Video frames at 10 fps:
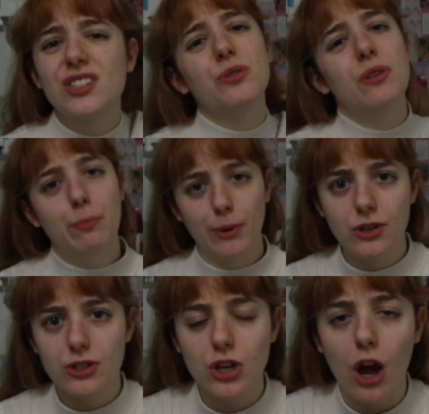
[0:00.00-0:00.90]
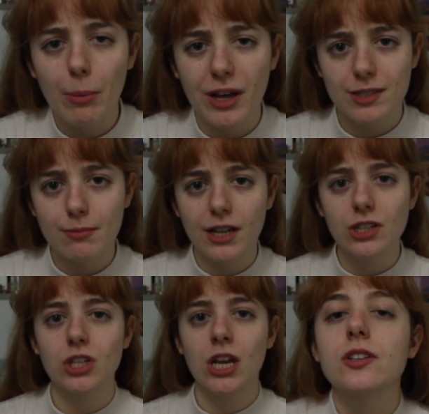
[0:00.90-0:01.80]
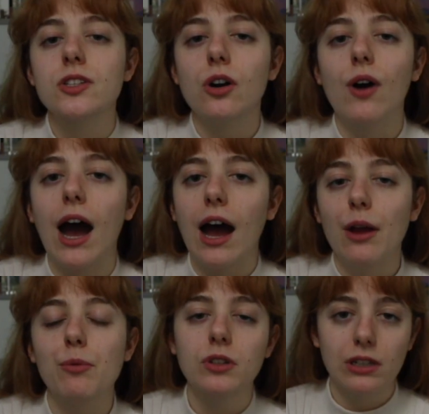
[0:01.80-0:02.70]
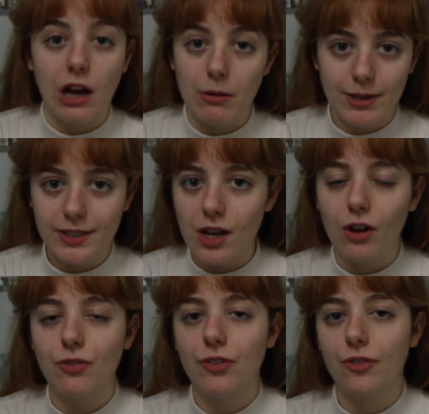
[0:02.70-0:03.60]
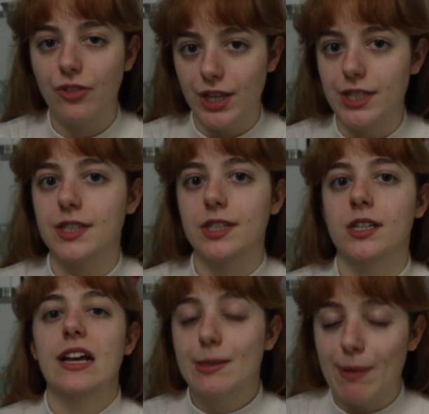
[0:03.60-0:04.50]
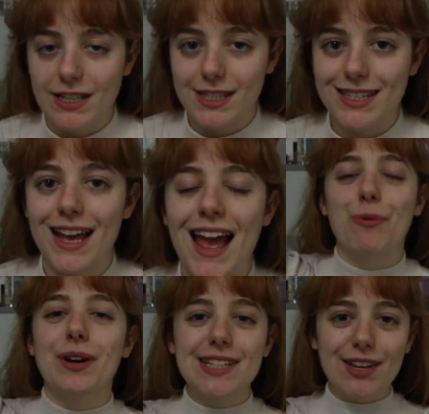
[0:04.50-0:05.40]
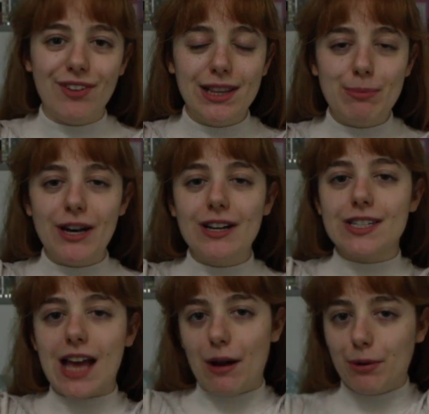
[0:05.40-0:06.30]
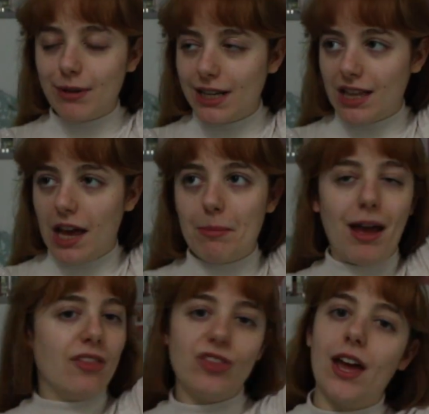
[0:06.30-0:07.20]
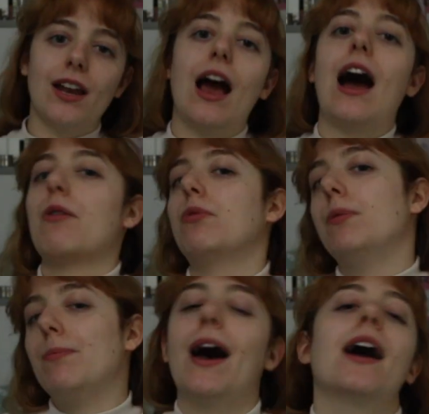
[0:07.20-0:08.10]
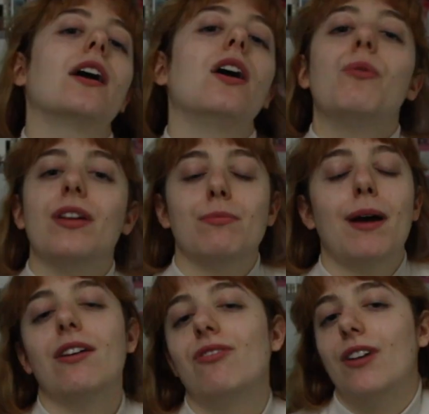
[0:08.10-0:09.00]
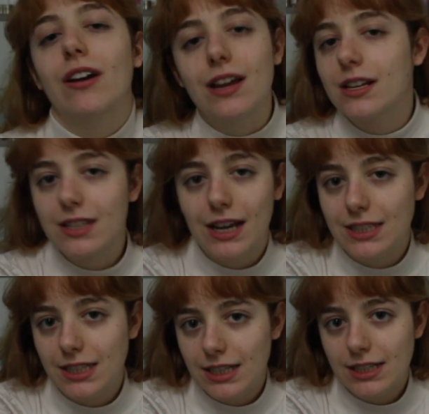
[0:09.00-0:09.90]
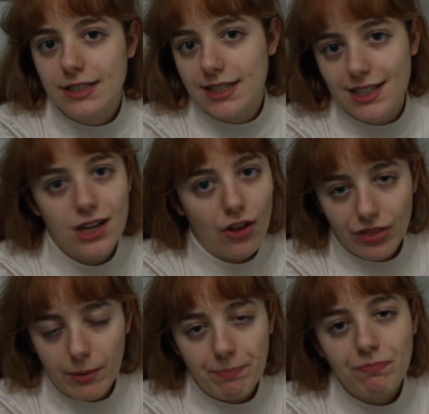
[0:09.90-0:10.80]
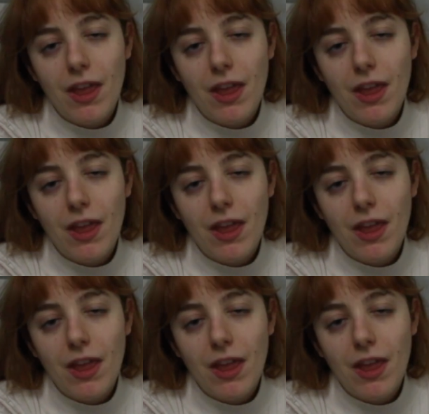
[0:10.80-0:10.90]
to the bookshop as much. So I will allow myself this expense. Once I find the books, I will read them, and then I will be back with my very exciting tea on them